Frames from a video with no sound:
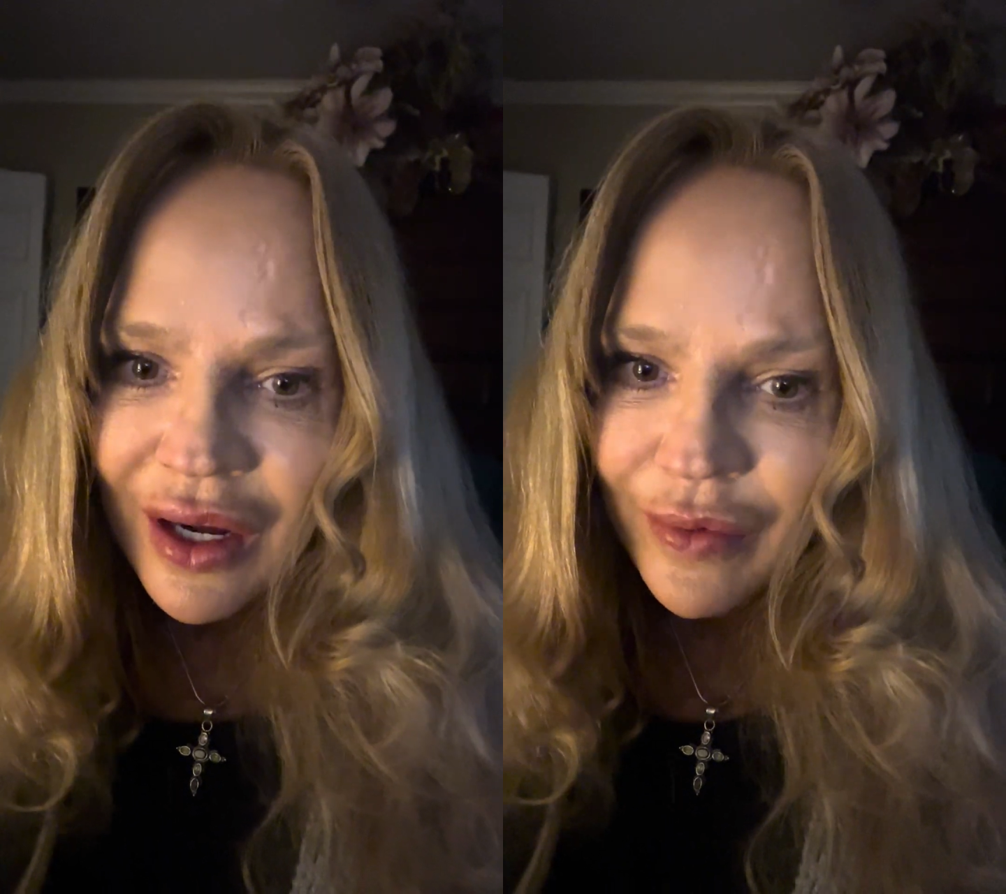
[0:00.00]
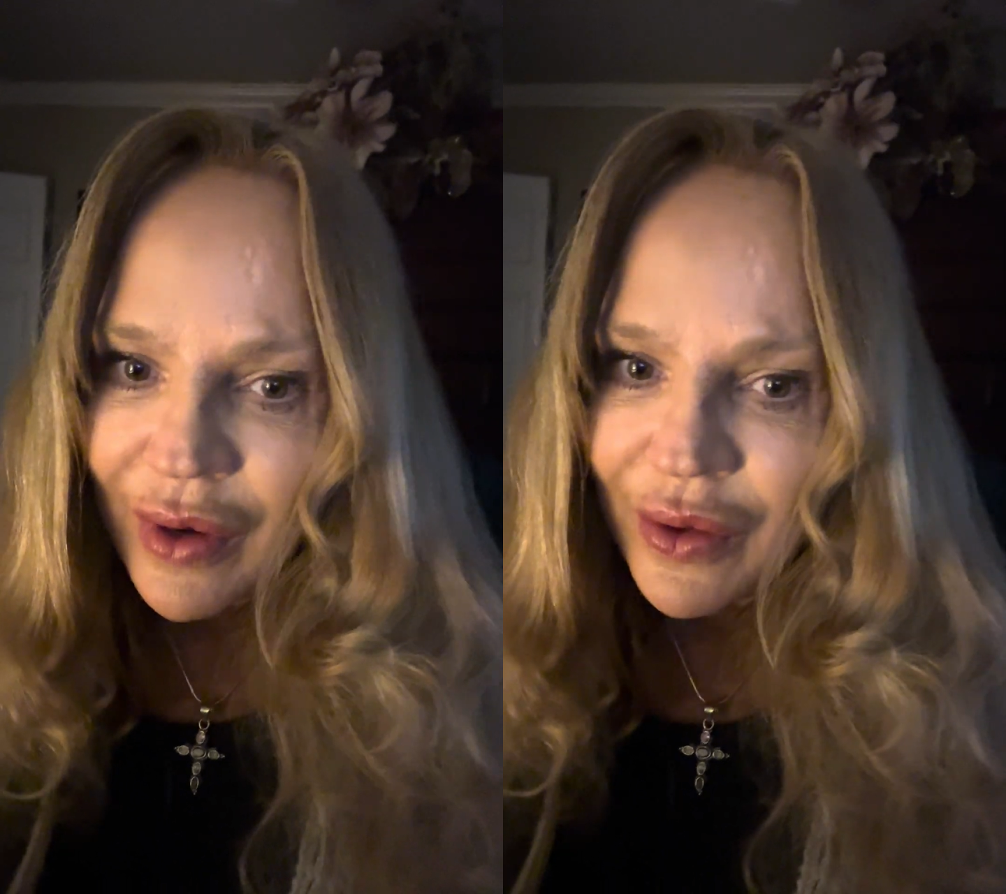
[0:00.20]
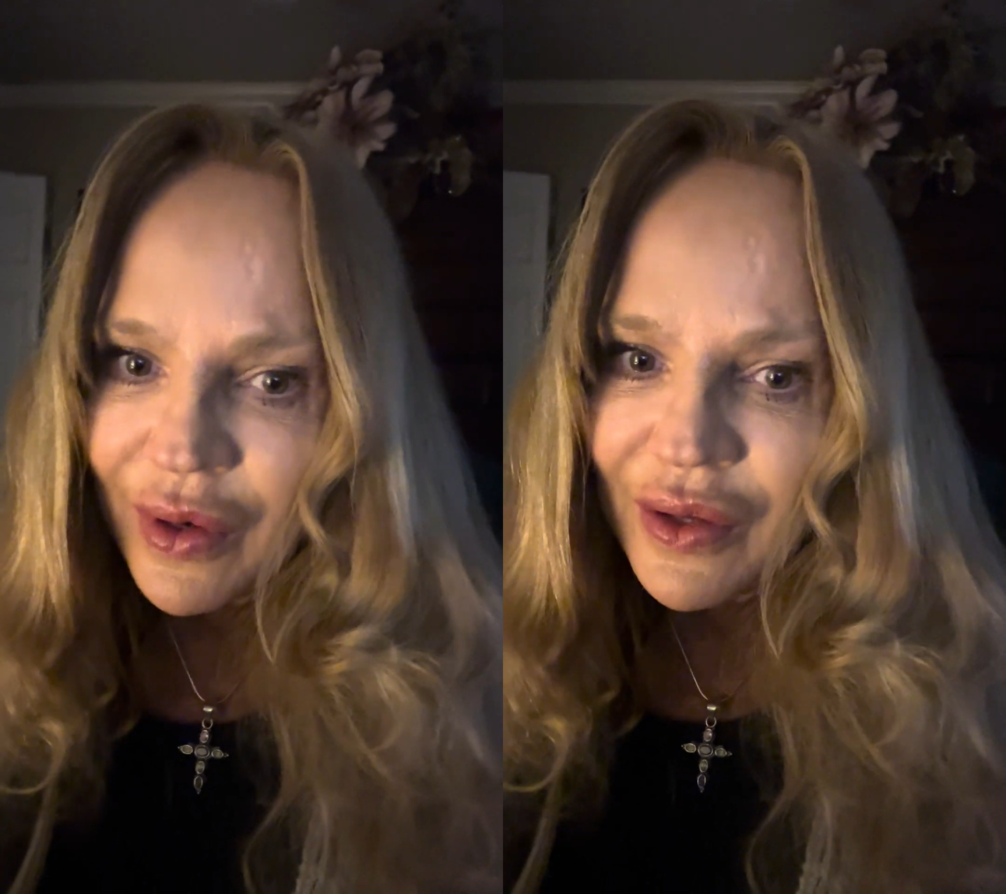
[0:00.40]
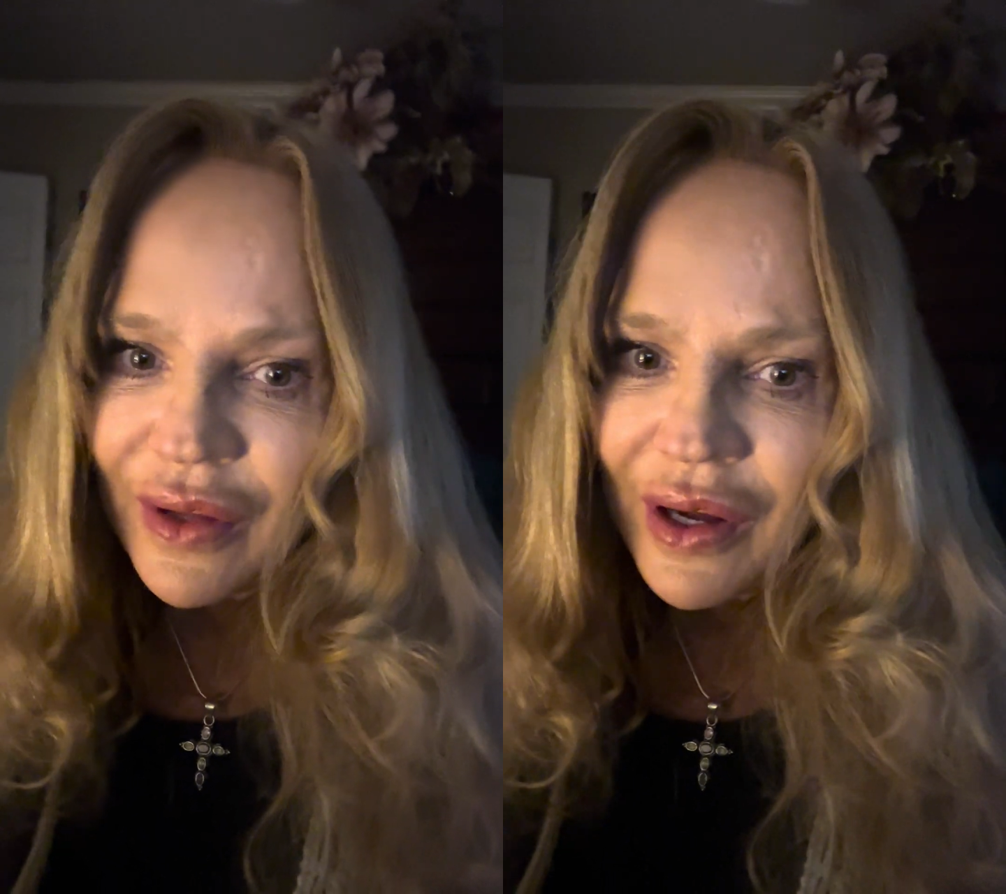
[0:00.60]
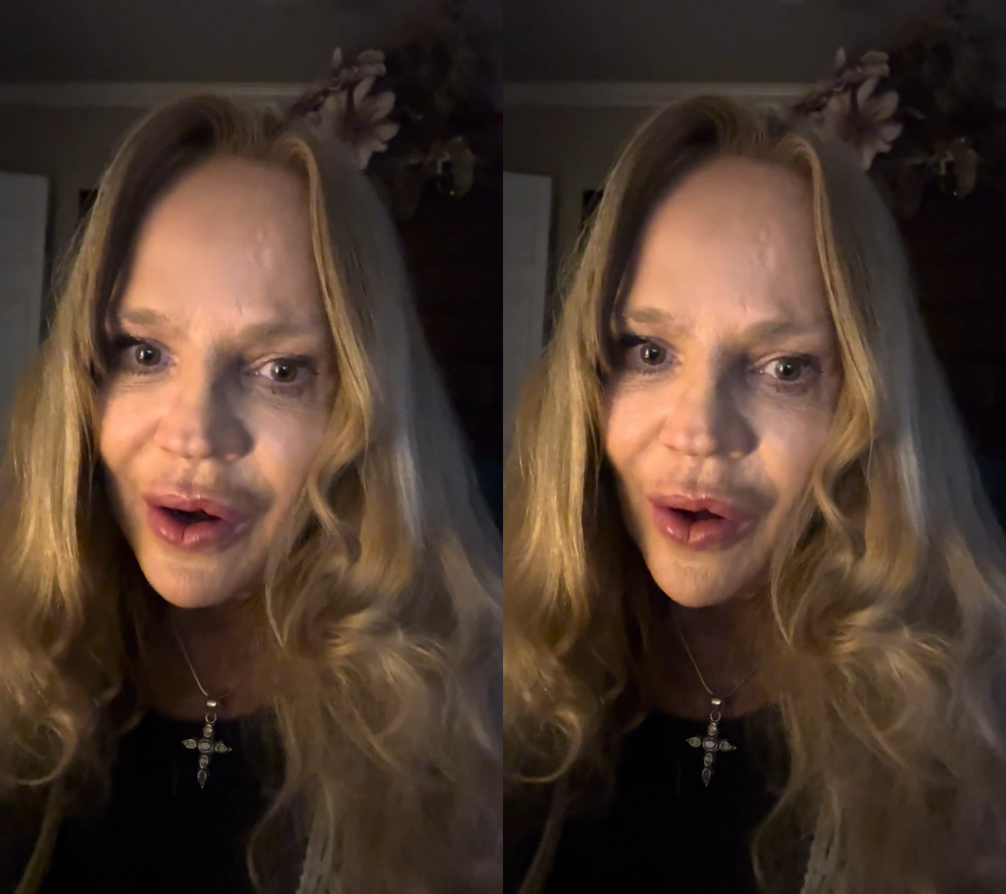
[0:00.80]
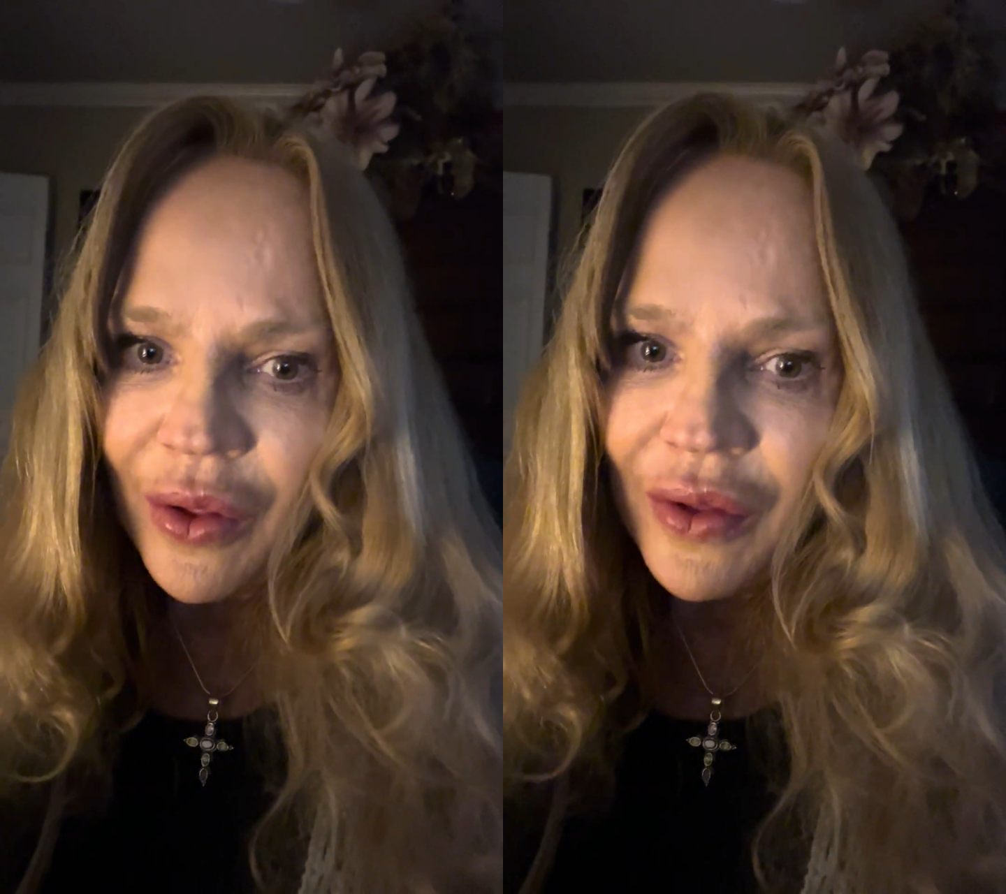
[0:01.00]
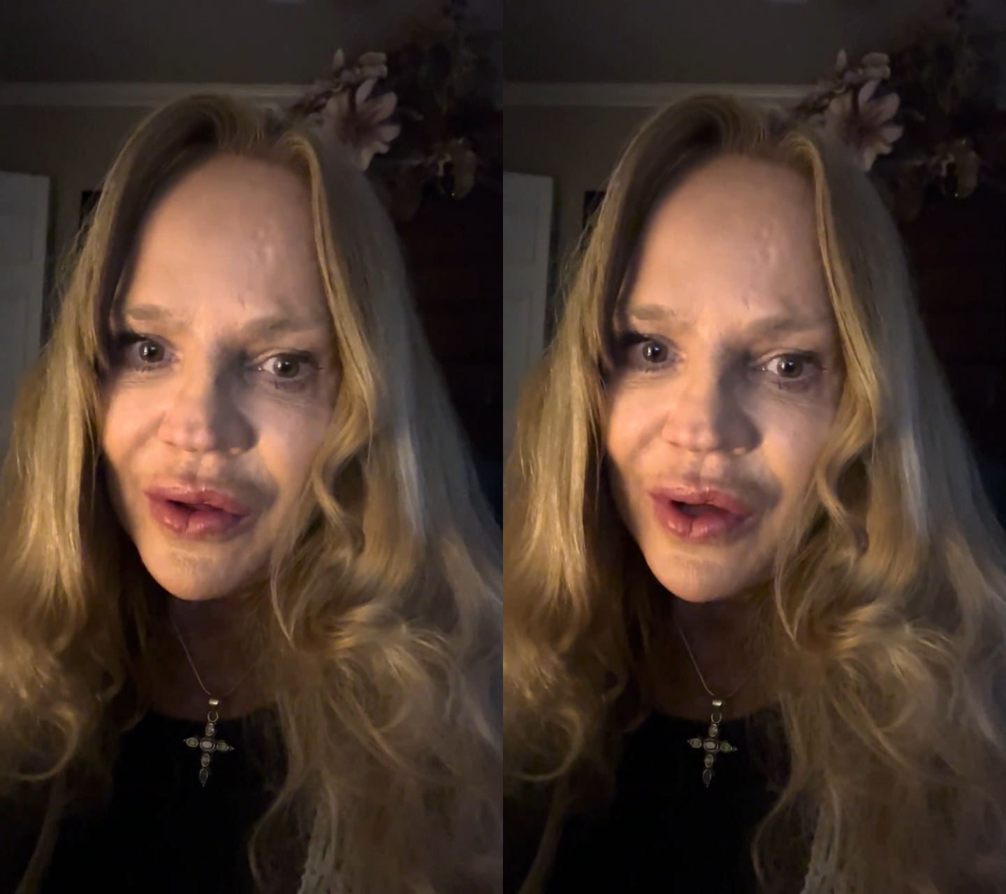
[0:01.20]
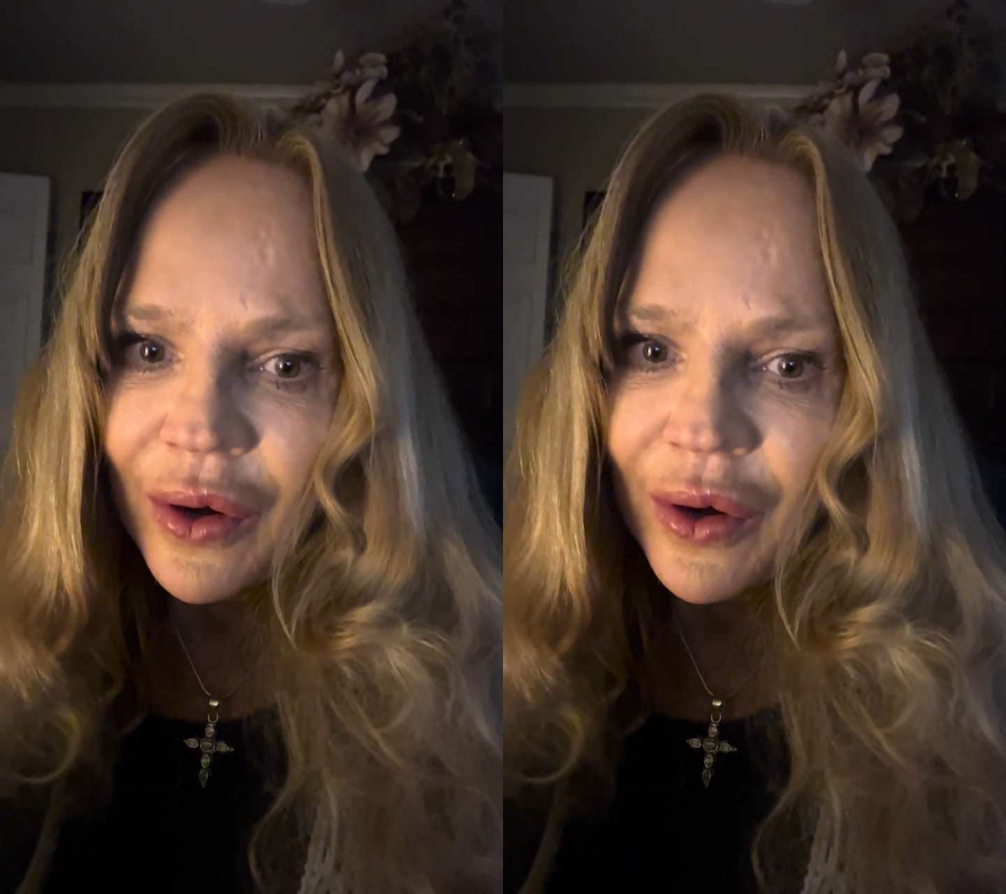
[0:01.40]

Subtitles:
Whether it's like all of the